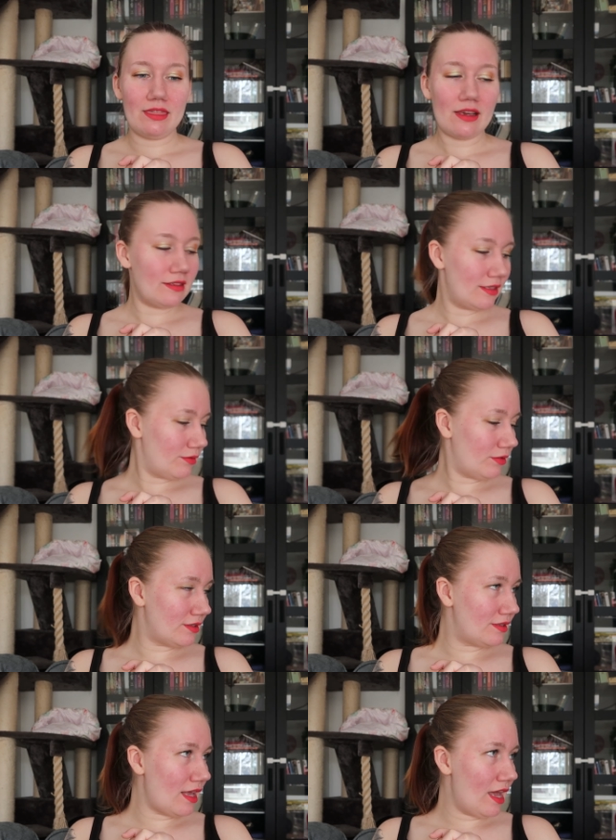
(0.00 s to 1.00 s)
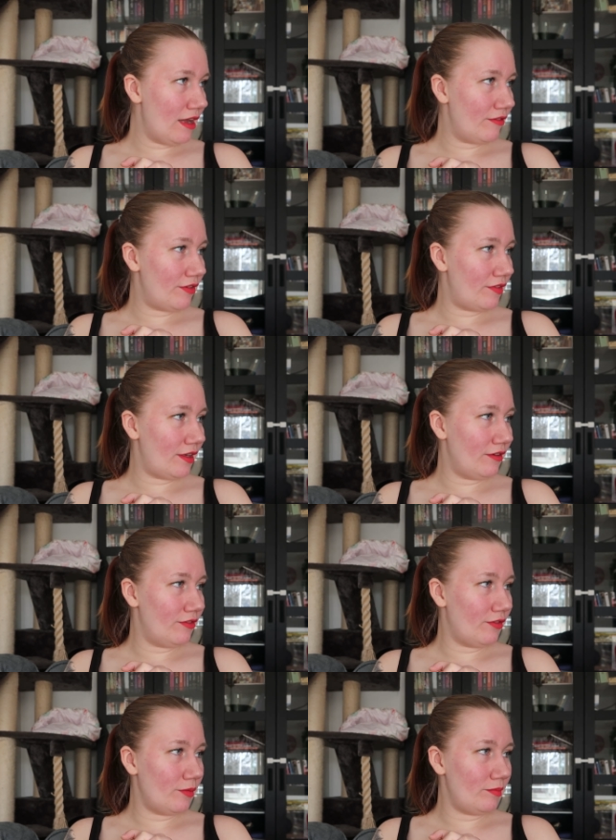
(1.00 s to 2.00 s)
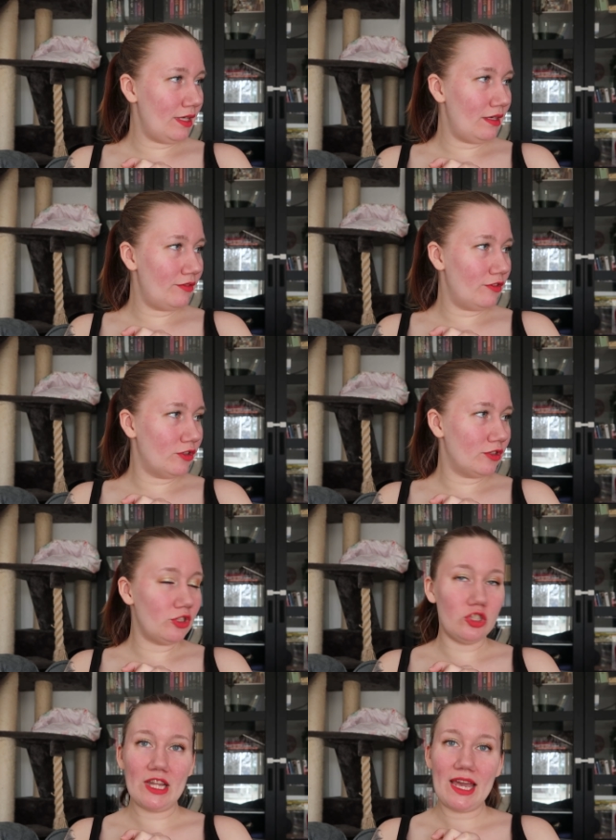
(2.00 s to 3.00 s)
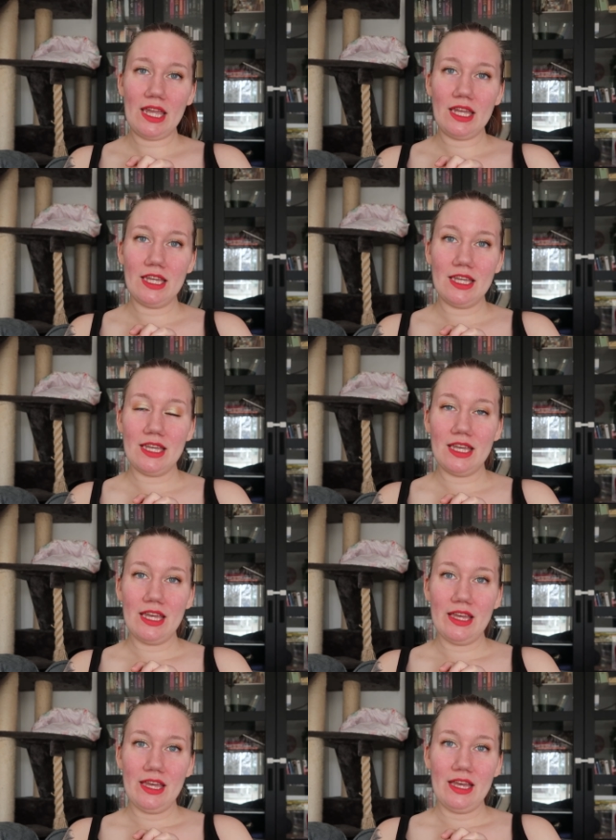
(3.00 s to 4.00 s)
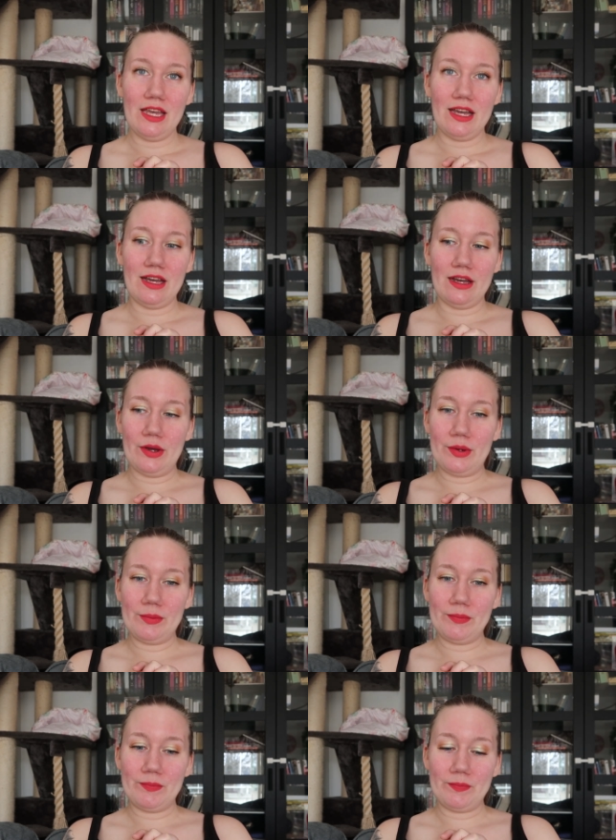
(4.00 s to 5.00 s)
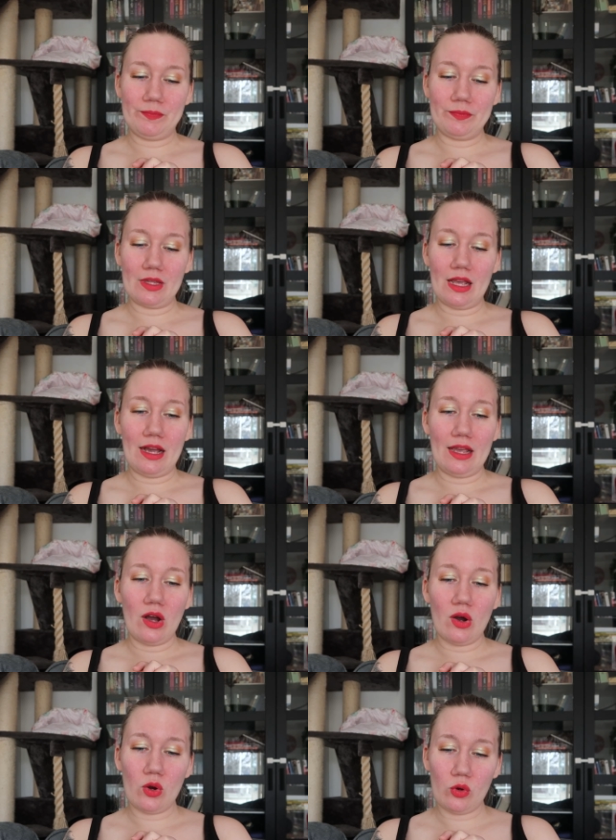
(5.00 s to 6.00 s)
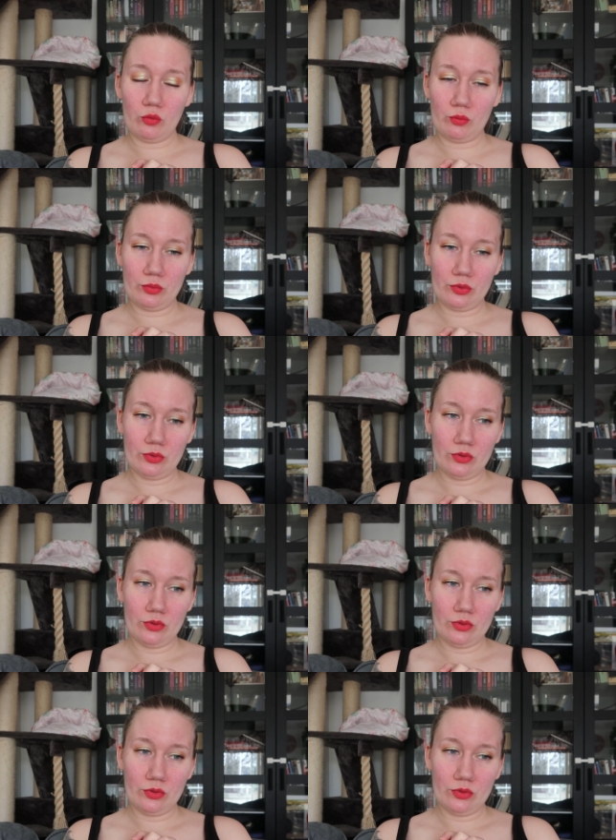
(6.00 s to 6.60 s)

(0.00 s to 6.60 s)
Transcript: that was everything from me for today um, I hope